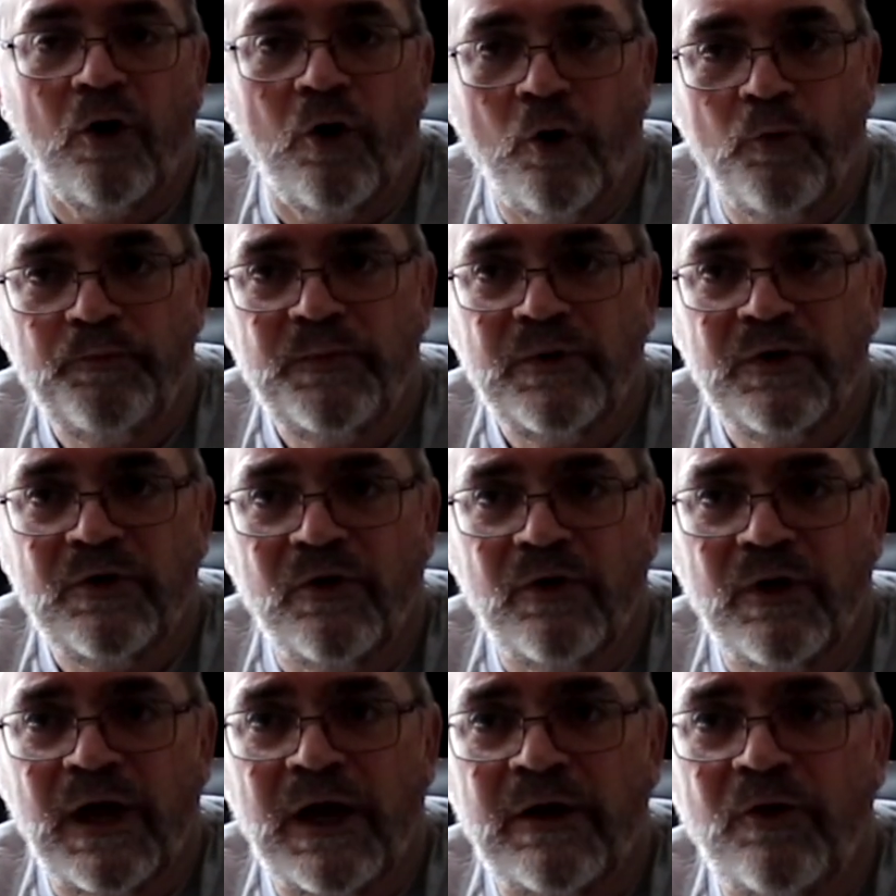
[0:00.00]

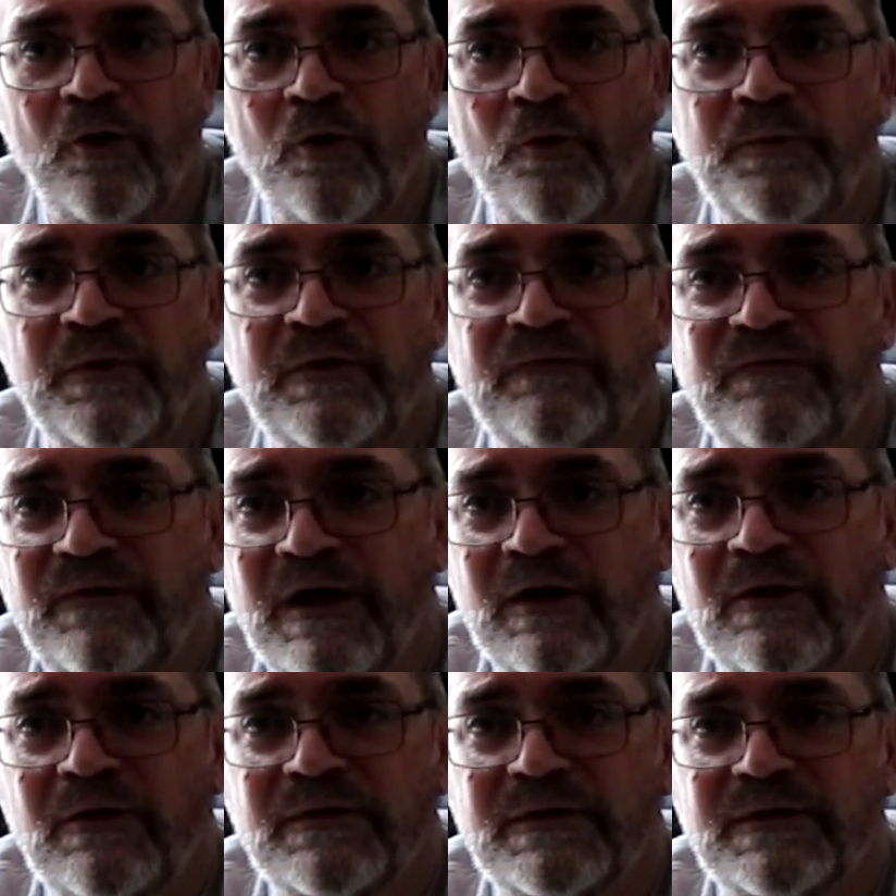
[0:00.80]
I hope you
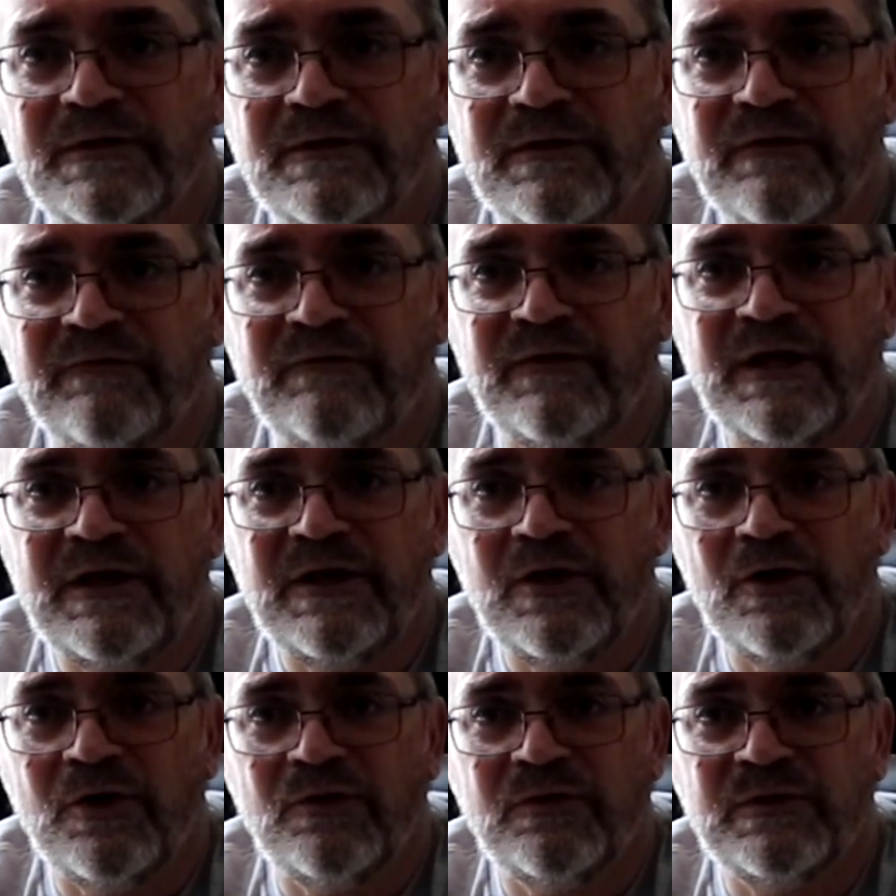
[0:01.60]
felt the
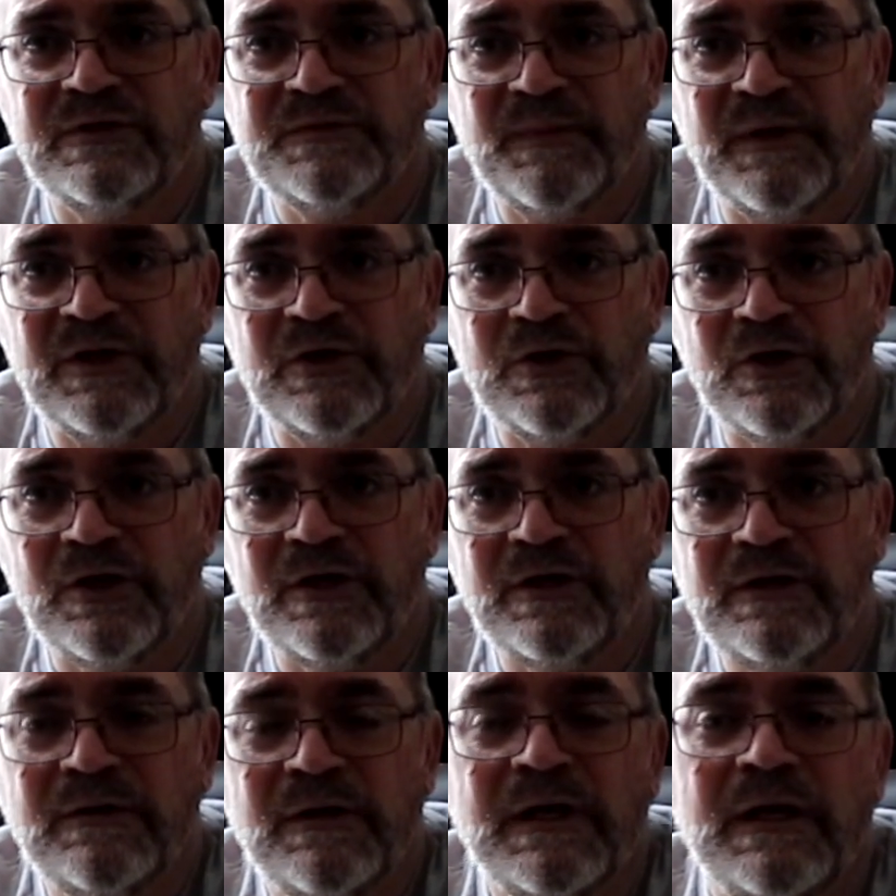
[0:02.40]
video has been
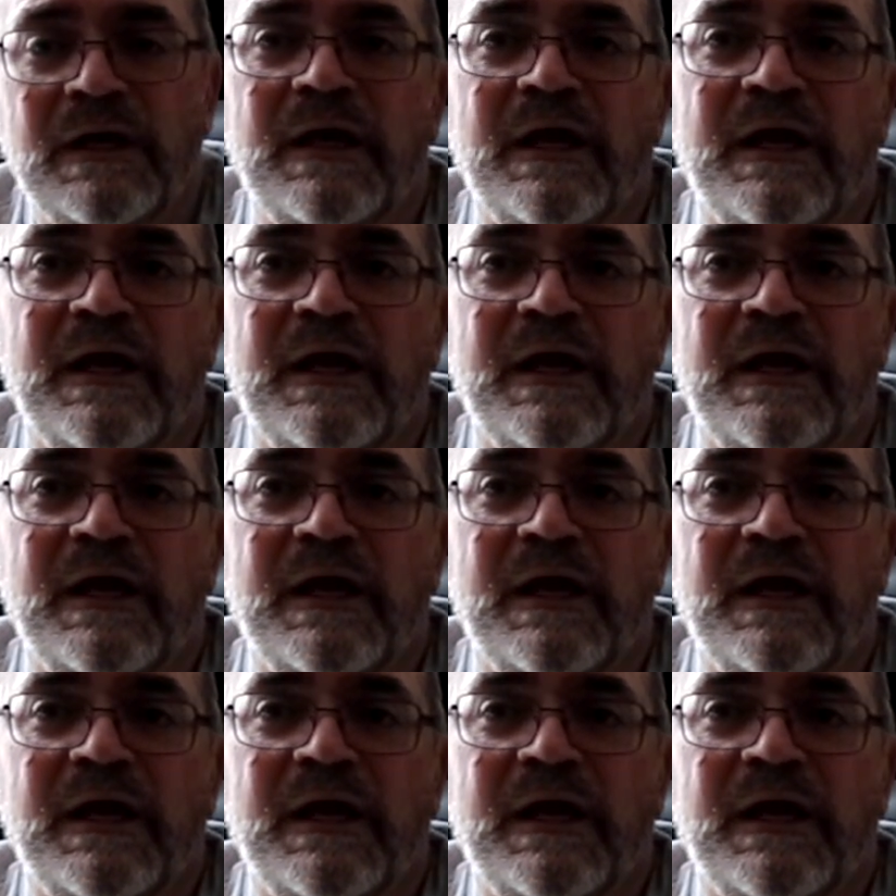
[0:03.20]
good.